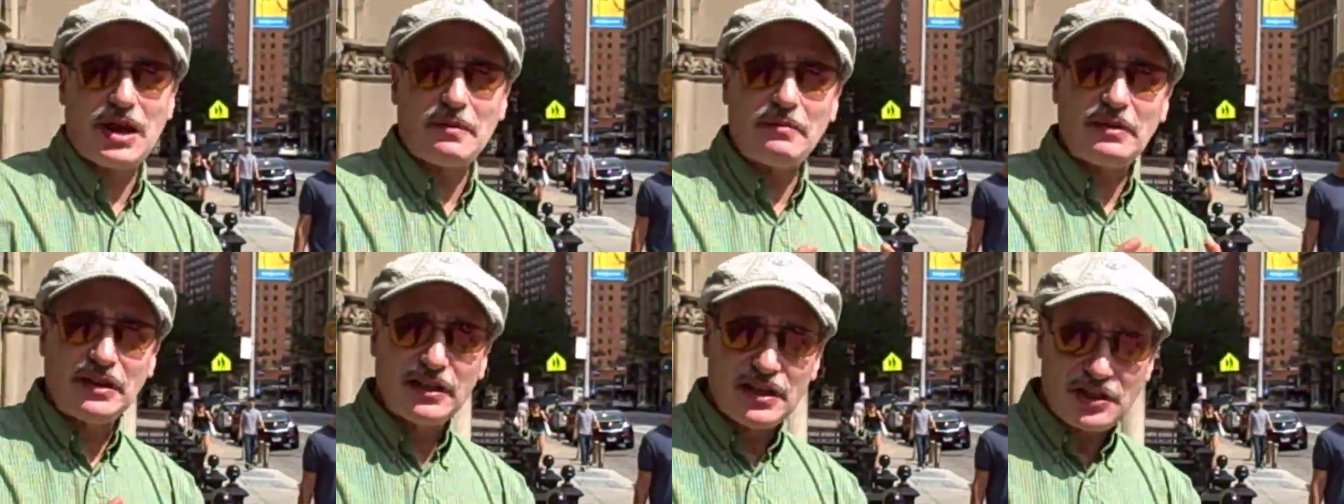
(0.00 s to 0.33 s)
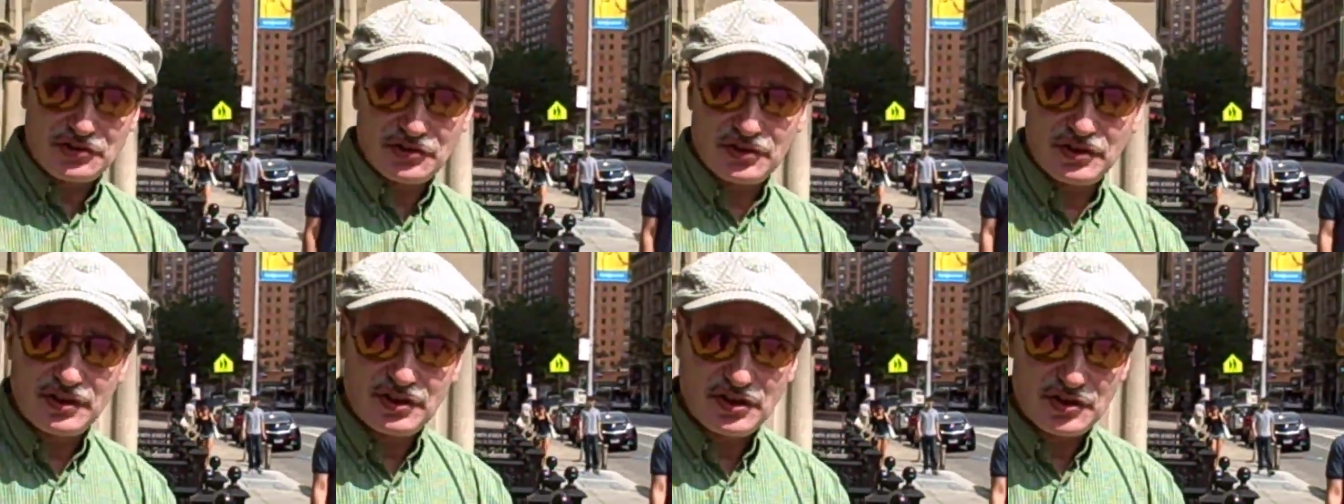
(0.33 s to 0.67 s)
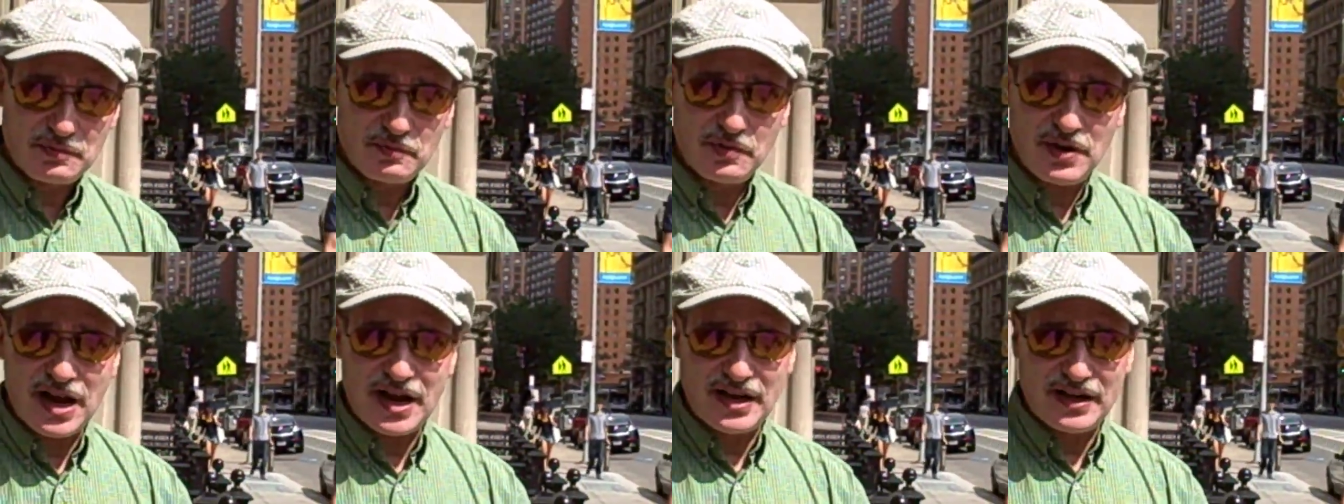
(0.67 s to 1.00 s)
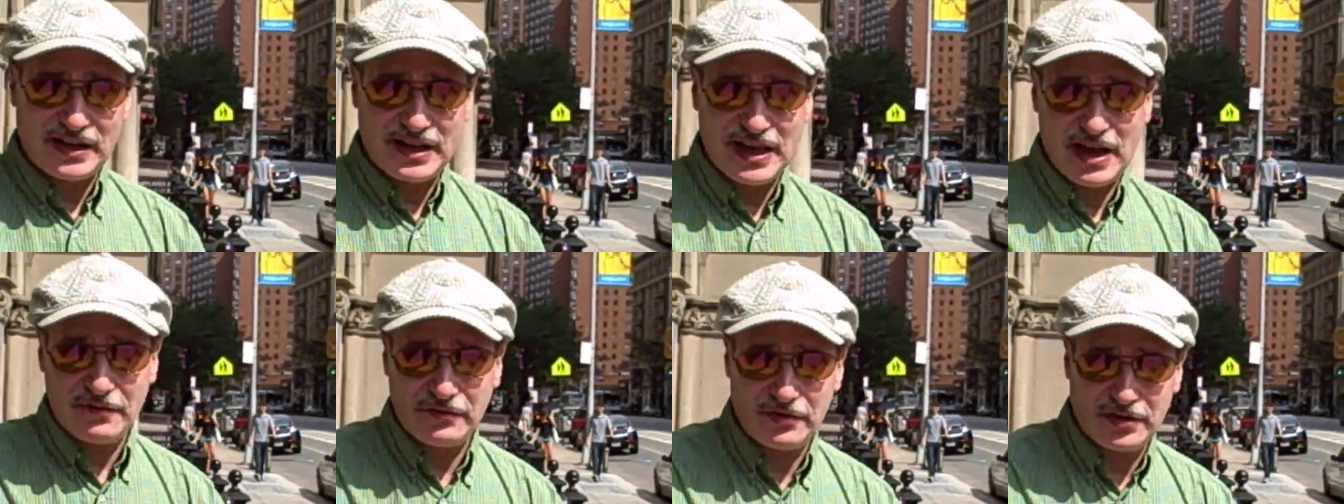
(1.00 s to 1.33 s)
So I've been listing this
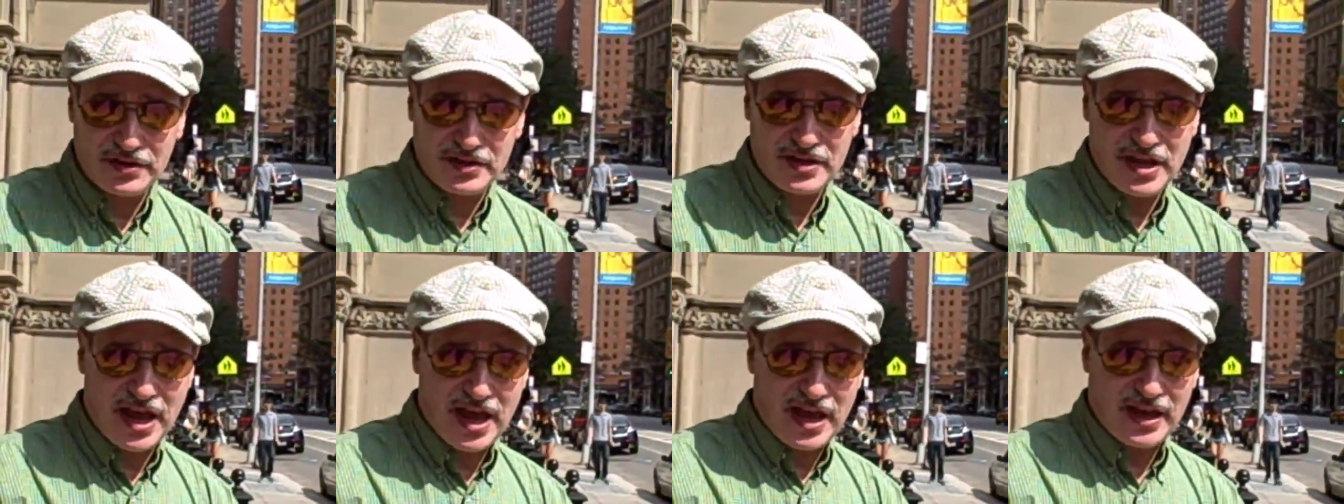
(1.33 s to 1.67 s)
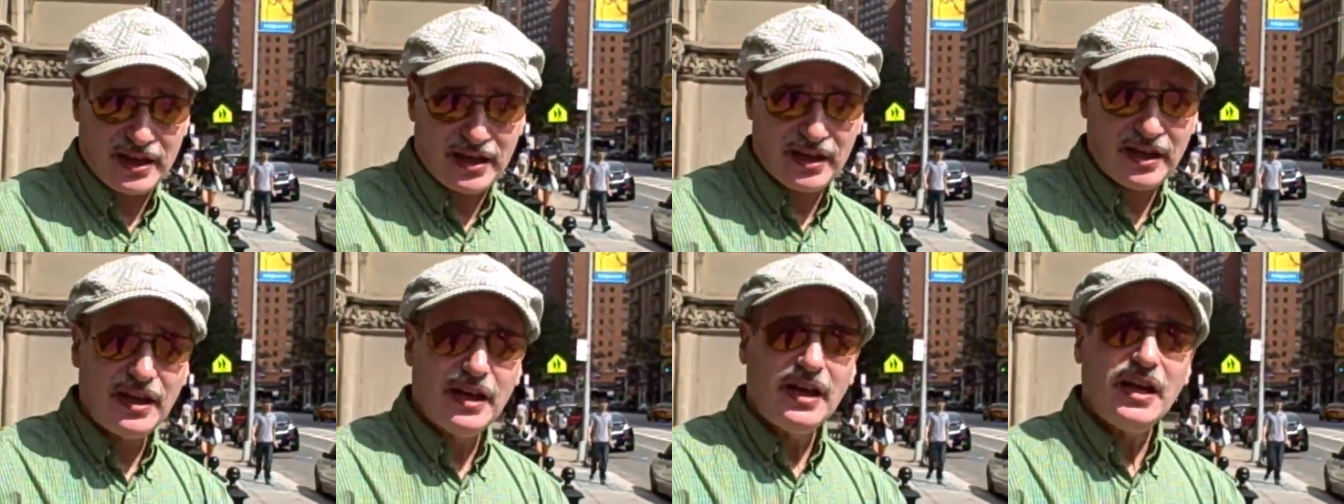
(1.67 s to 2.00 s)
product every day.